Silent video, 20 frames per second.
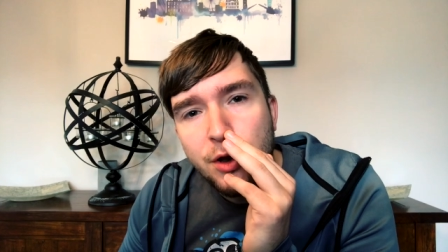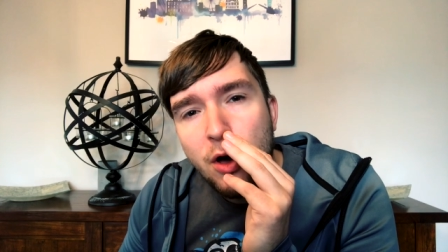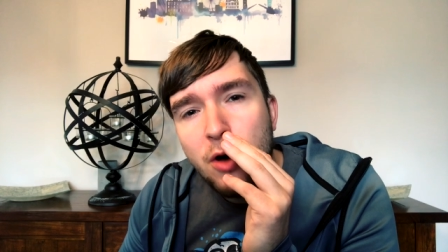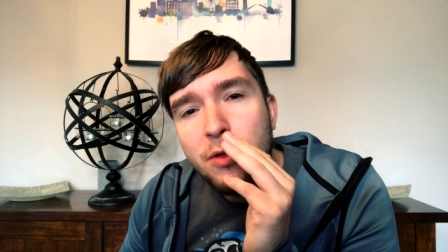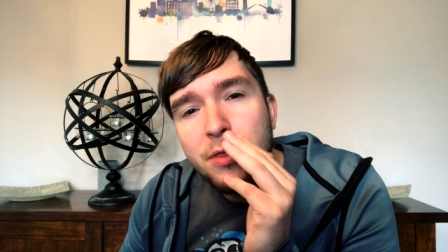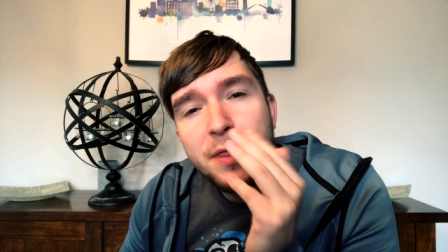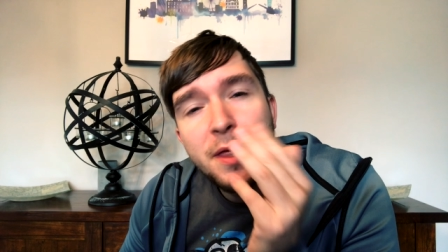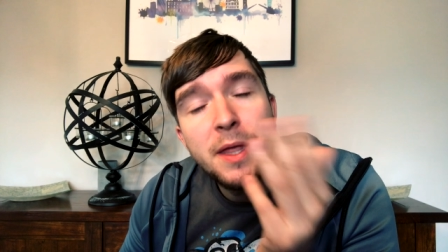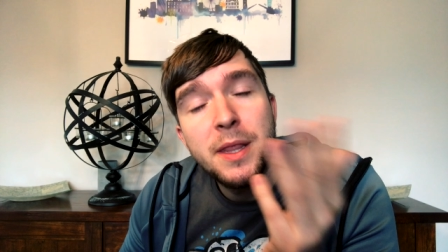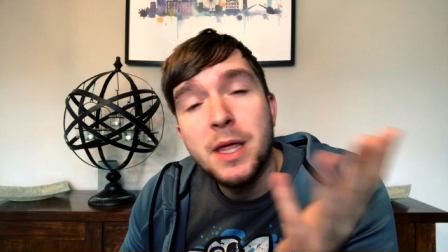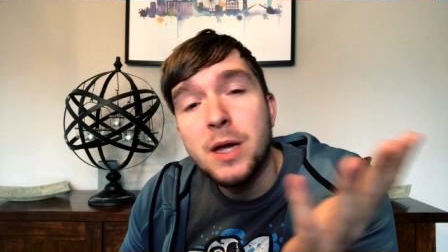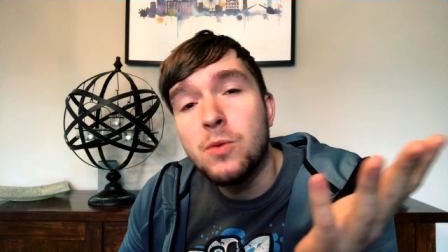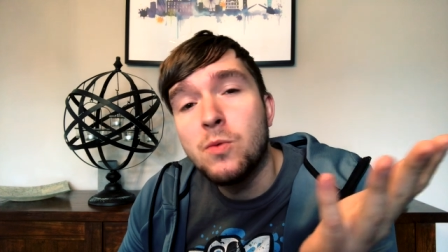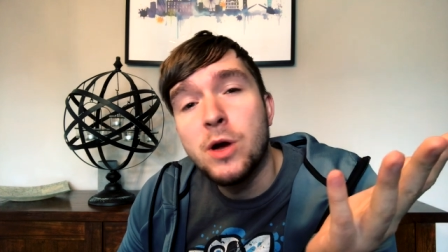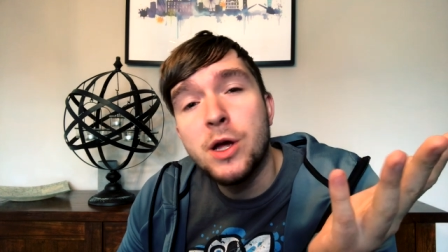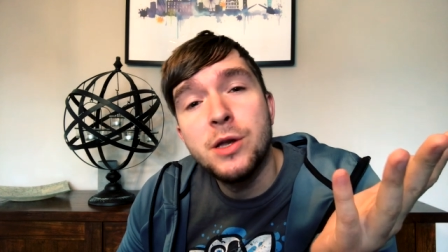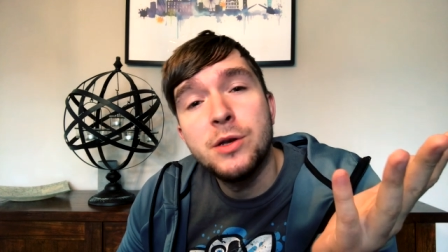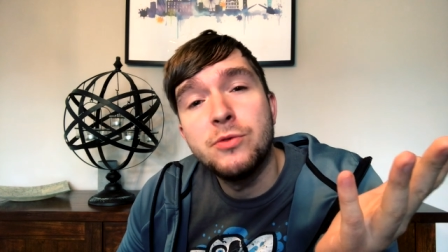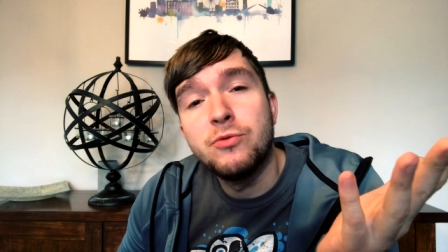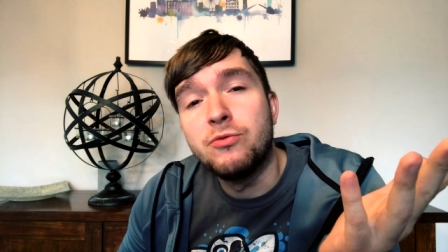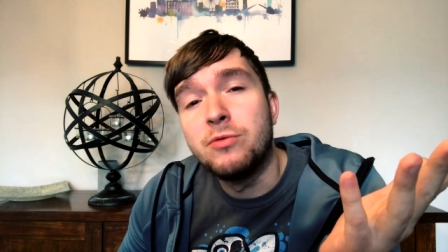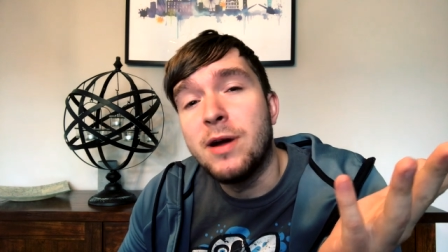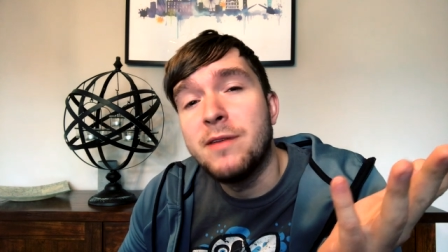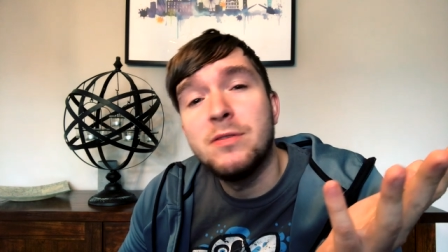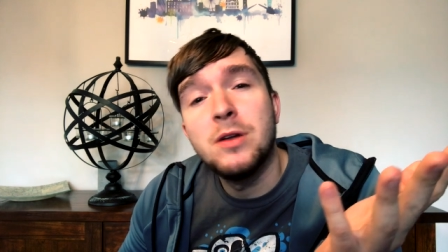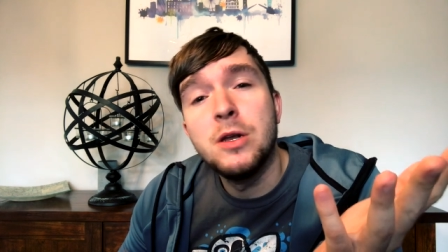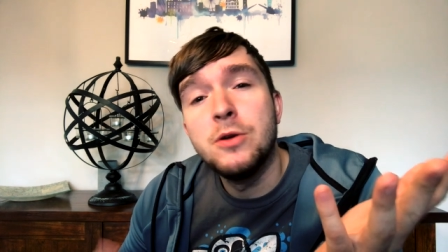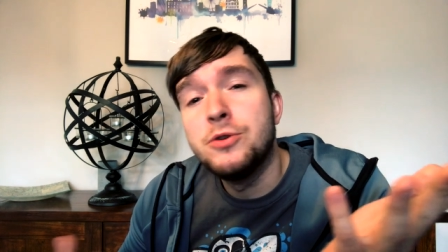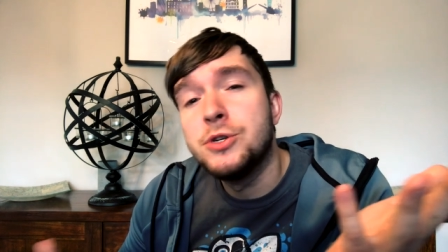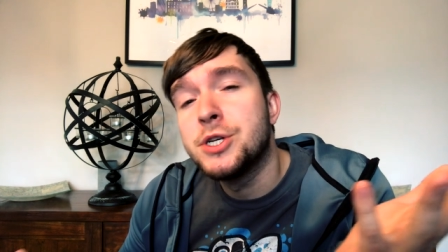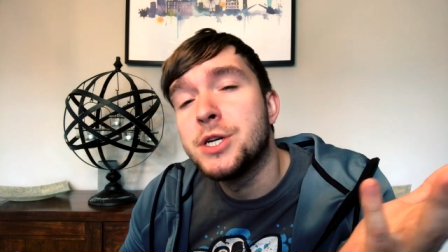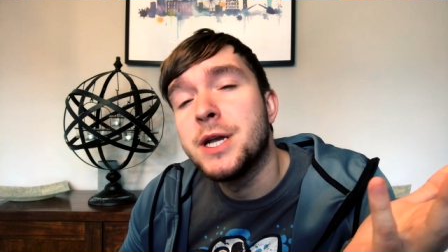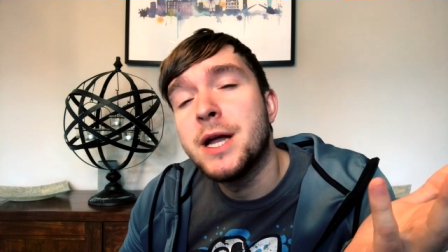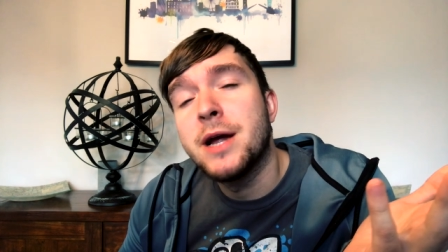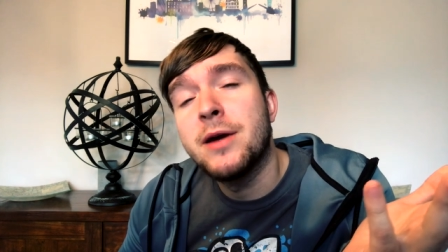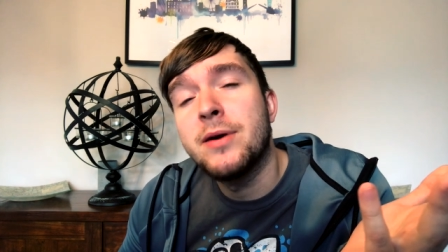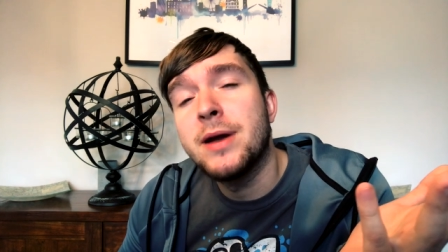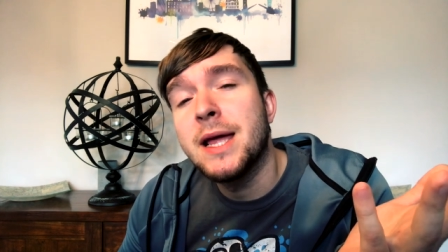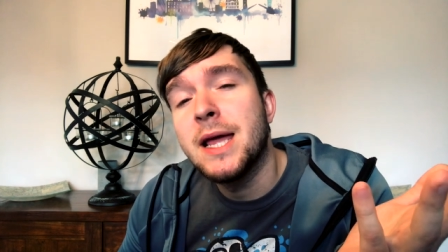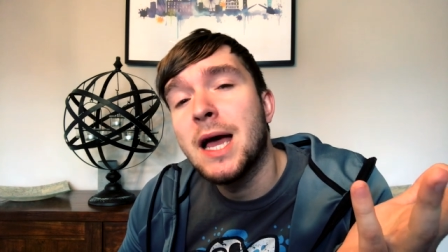Not that they weren't
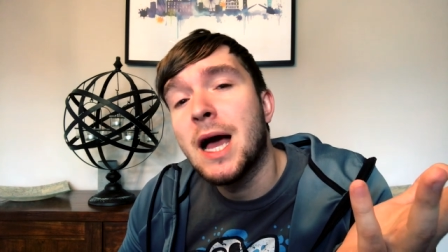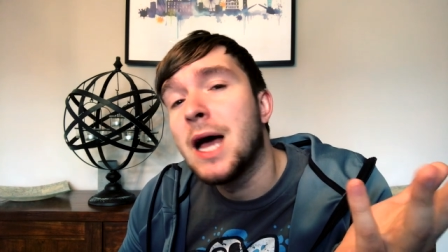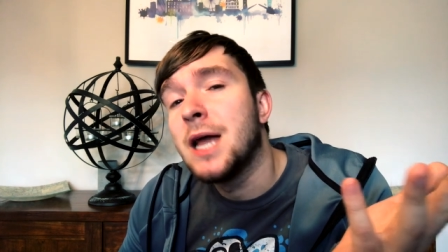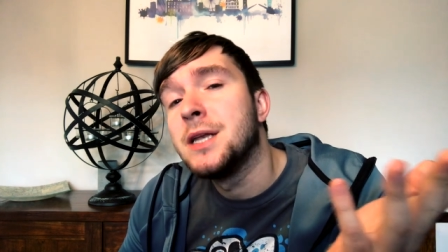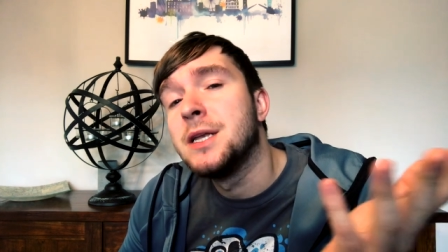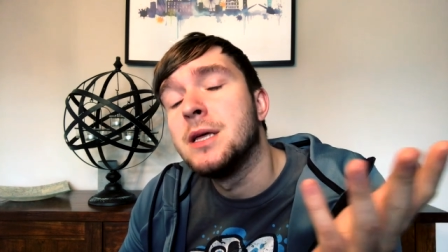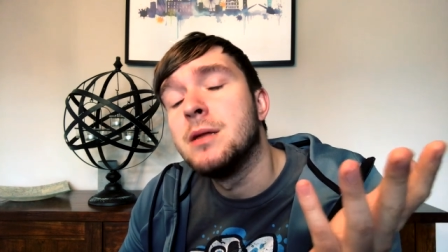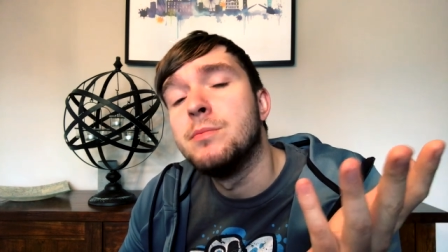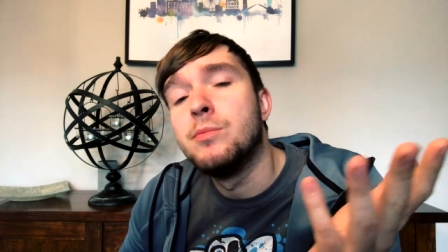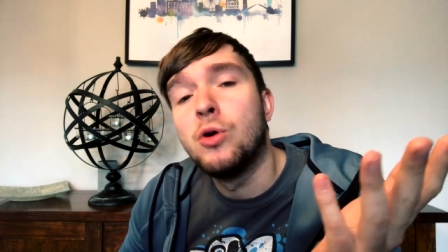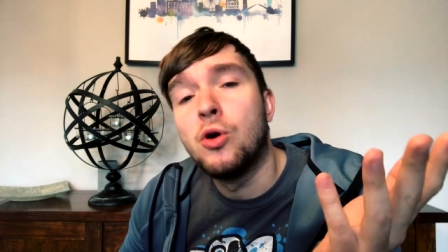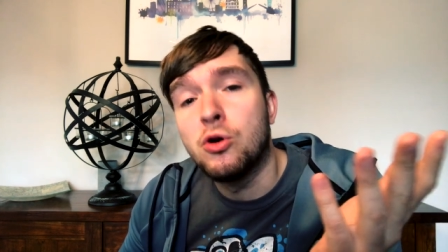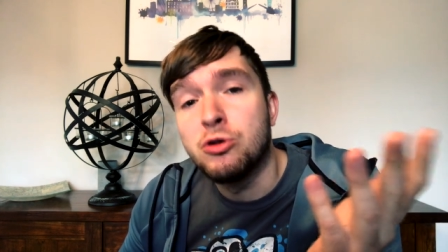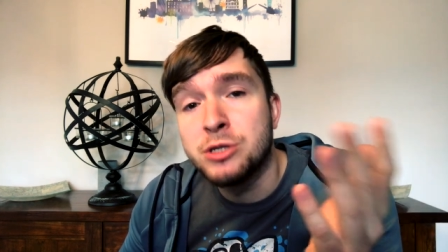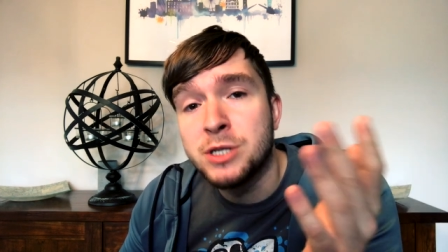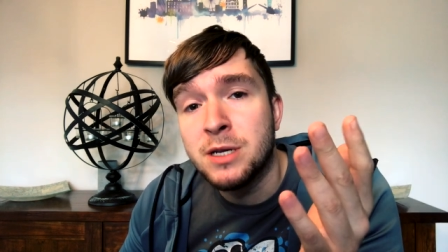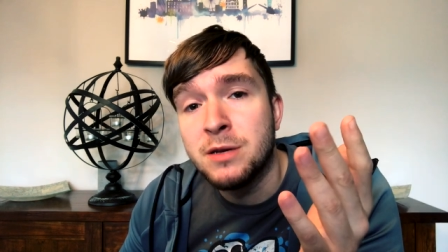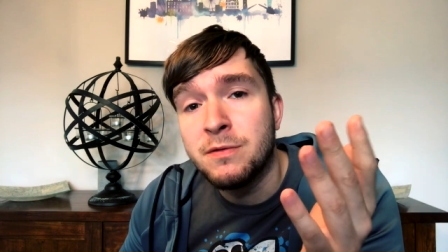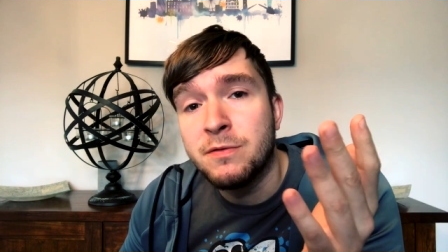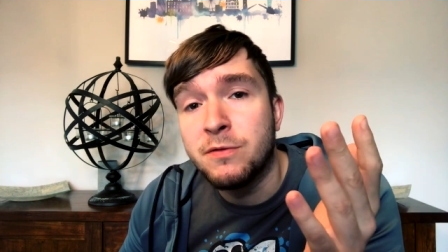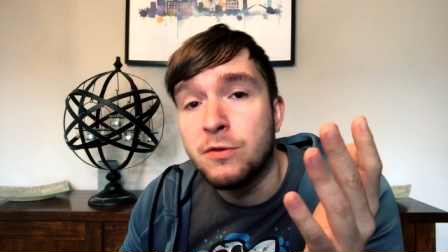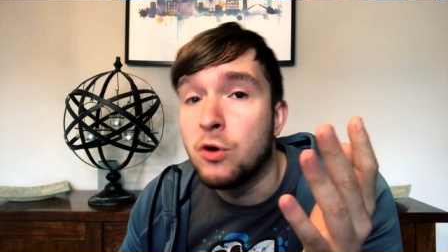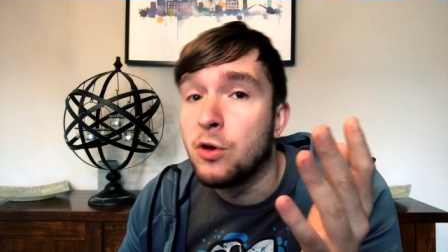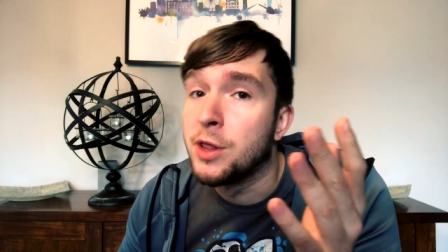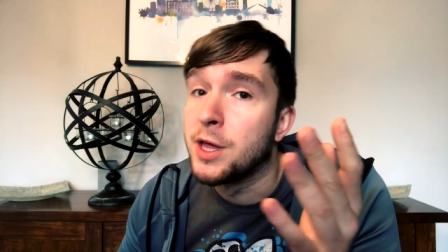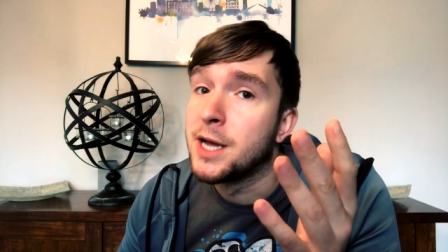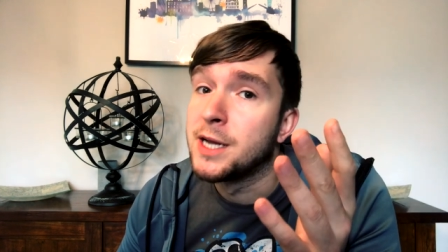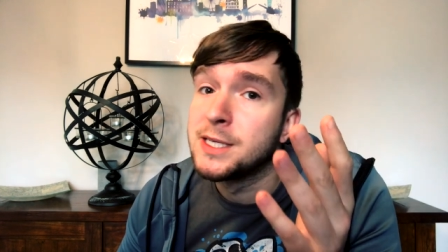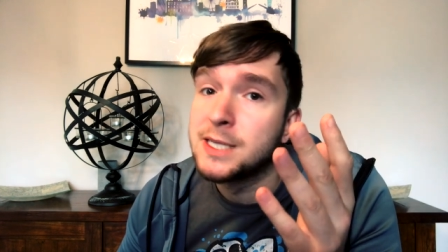revolutionary and important for their